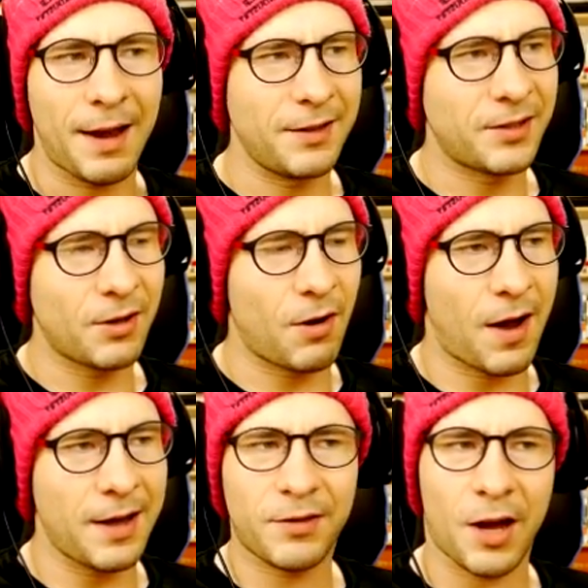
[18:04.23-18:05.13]
And so
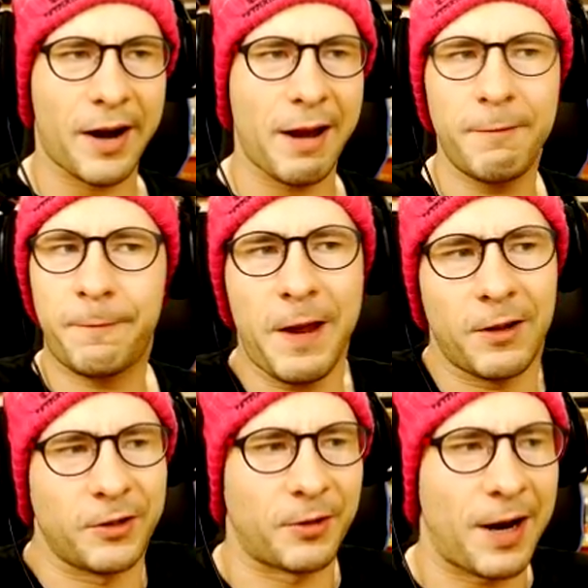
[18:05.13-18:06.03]
I thought I had
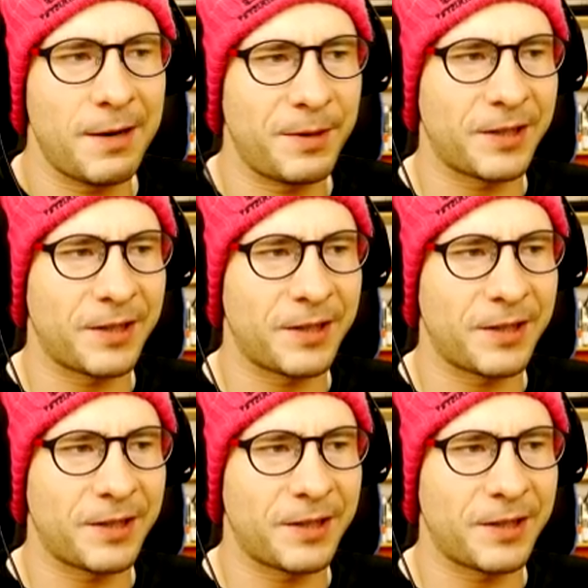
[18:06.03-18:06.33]
failed, right?